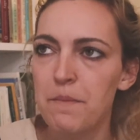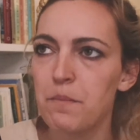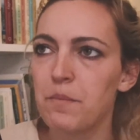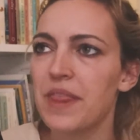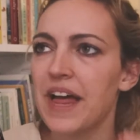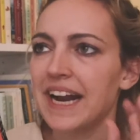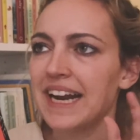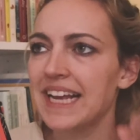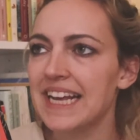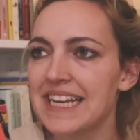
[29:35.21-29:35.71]

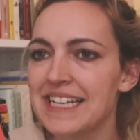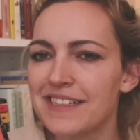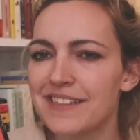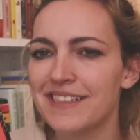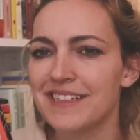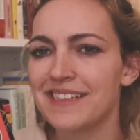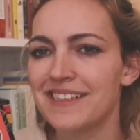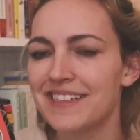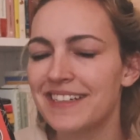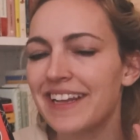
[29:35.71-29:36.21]
that
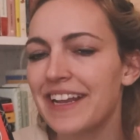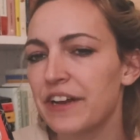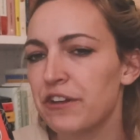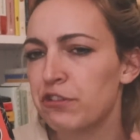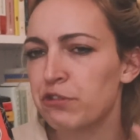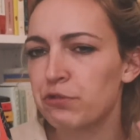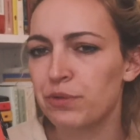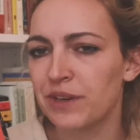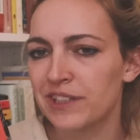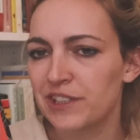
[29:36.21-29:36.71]
isn't like
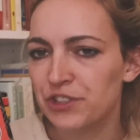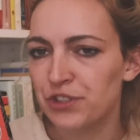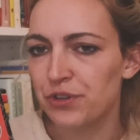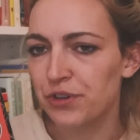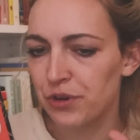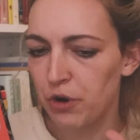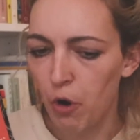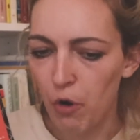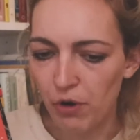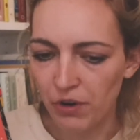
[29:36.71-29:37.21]
thriller
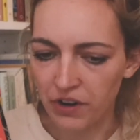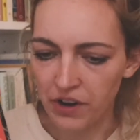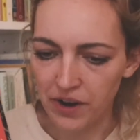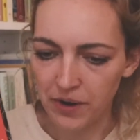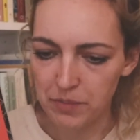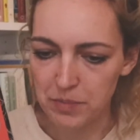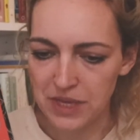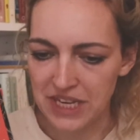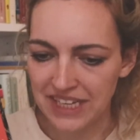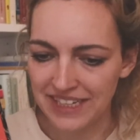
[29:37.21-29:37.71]
or
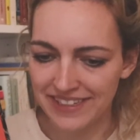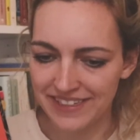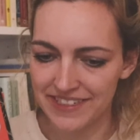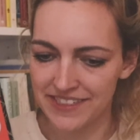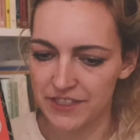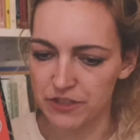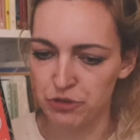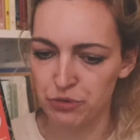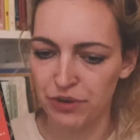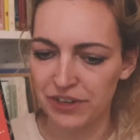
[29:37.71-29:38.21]
horror,
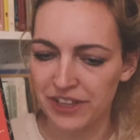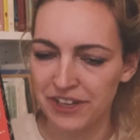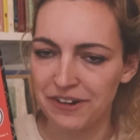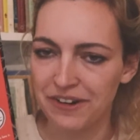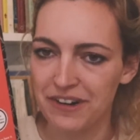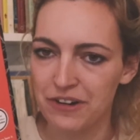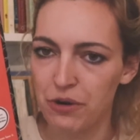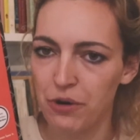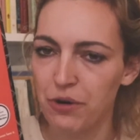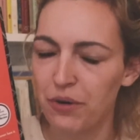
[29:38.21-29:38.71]
because
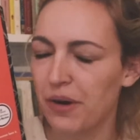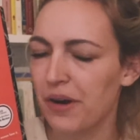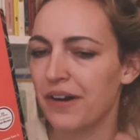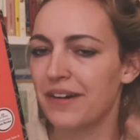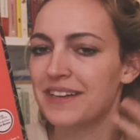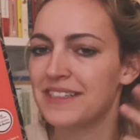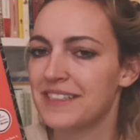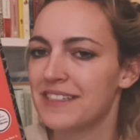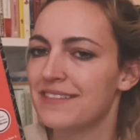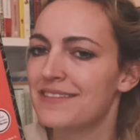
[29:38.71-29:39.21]
thriller and
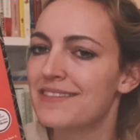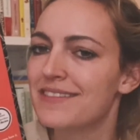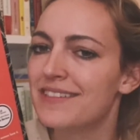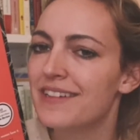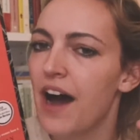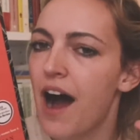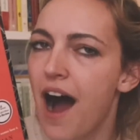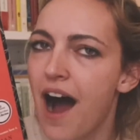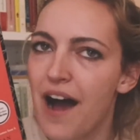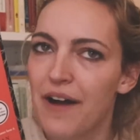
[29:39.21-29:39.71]
horror is
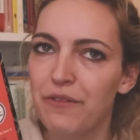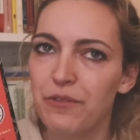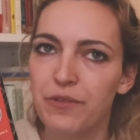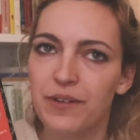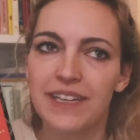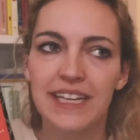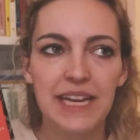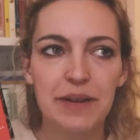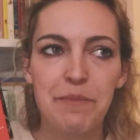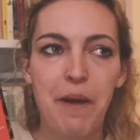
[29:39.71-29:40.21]
not
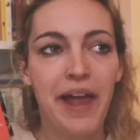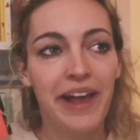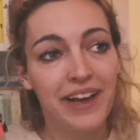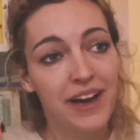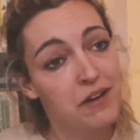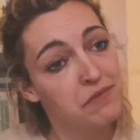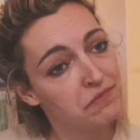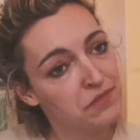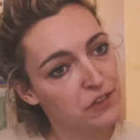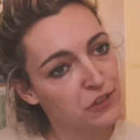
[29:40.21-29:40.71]
really my
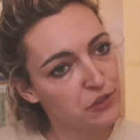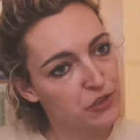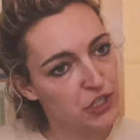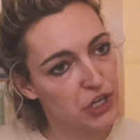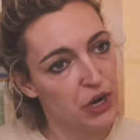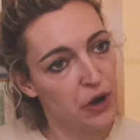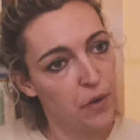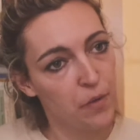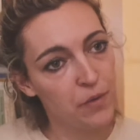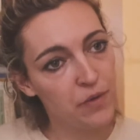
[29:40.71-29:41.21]
comfort
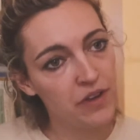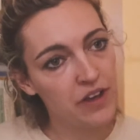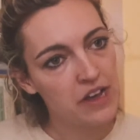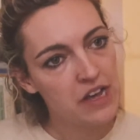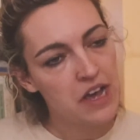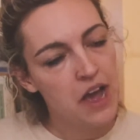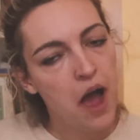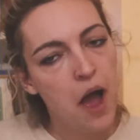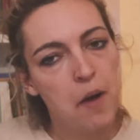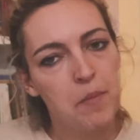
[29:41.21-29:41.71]
zone,
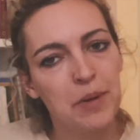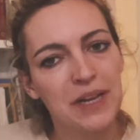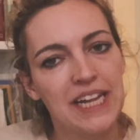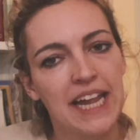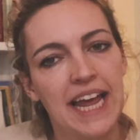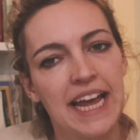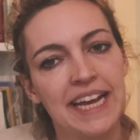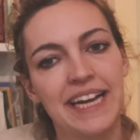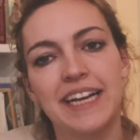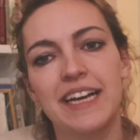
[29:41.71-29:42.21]
but
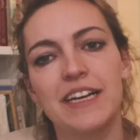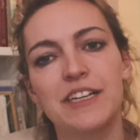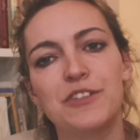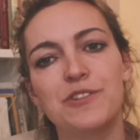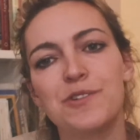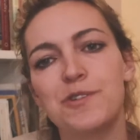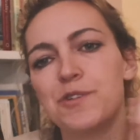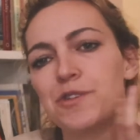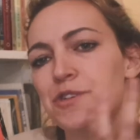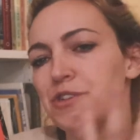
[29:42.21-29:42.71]
like
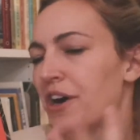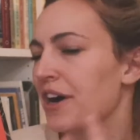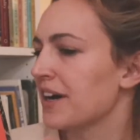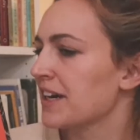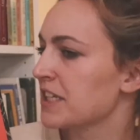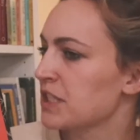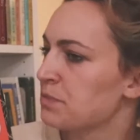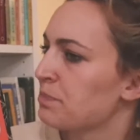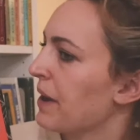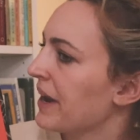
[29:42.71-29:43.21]

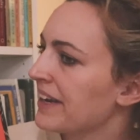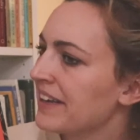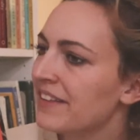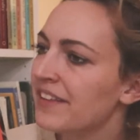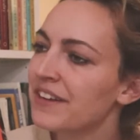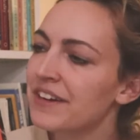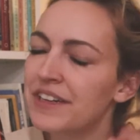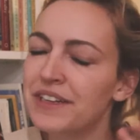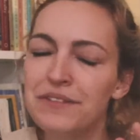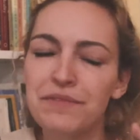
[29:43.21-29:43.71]
dark
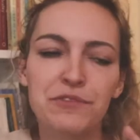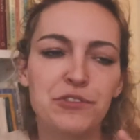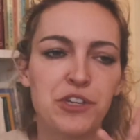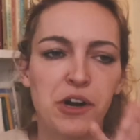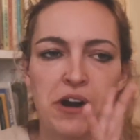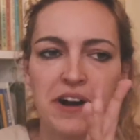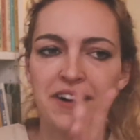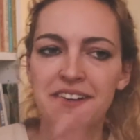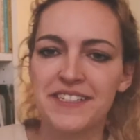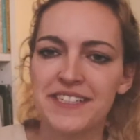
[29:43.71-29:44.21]
speculative,
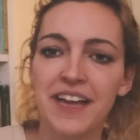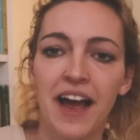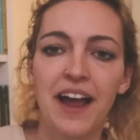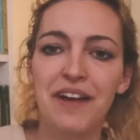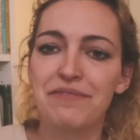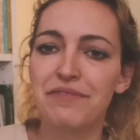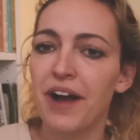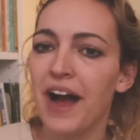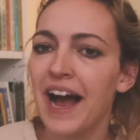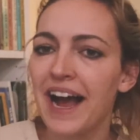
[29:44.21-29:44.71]
dark
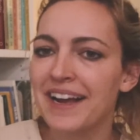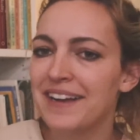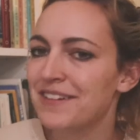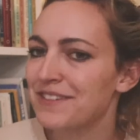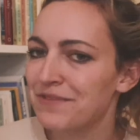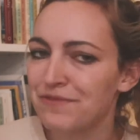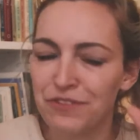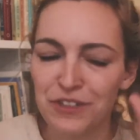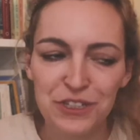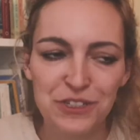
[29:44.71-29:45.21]
sci-fi,
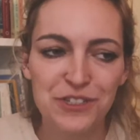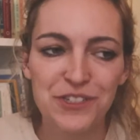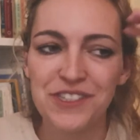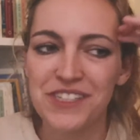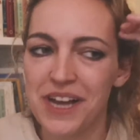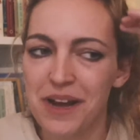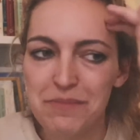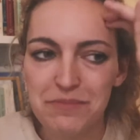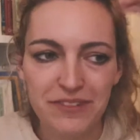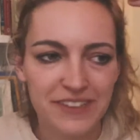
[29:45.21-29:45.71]
for
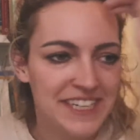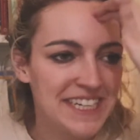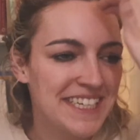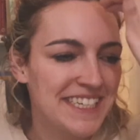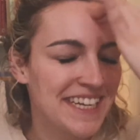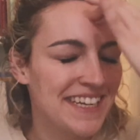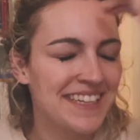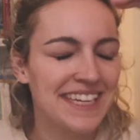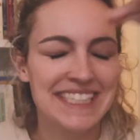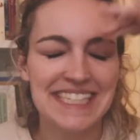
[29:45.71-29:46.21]
some
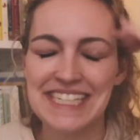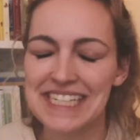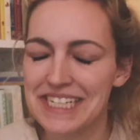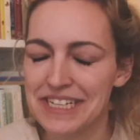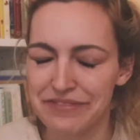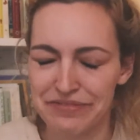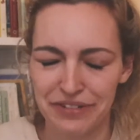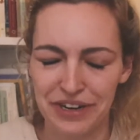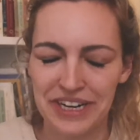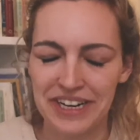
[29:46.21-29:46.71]
reason that's
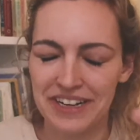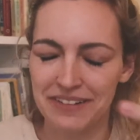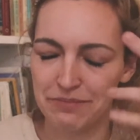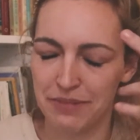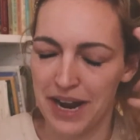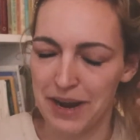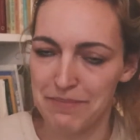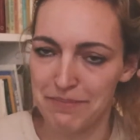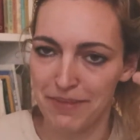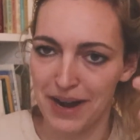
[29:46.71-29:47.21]
different in
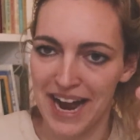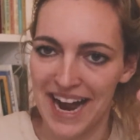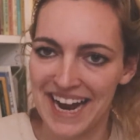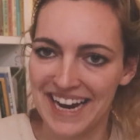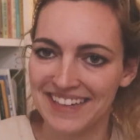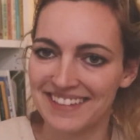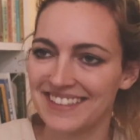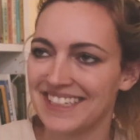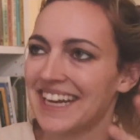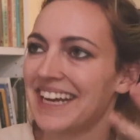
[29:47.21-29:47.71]
my
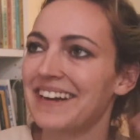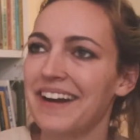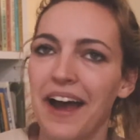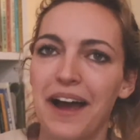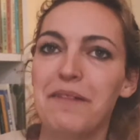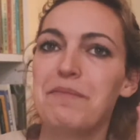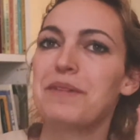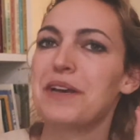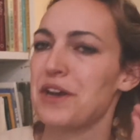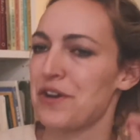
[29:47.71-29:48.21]
mind and
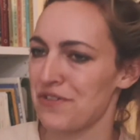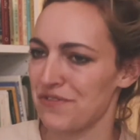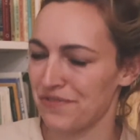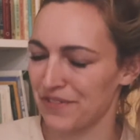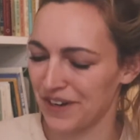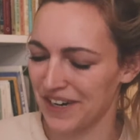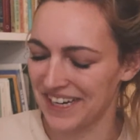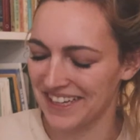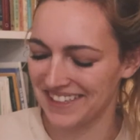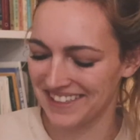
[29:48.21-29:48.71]
I'm here
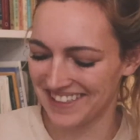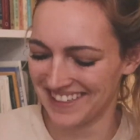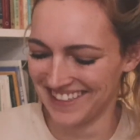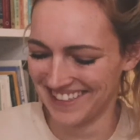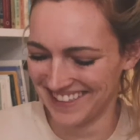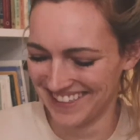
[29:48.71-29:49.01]
for it.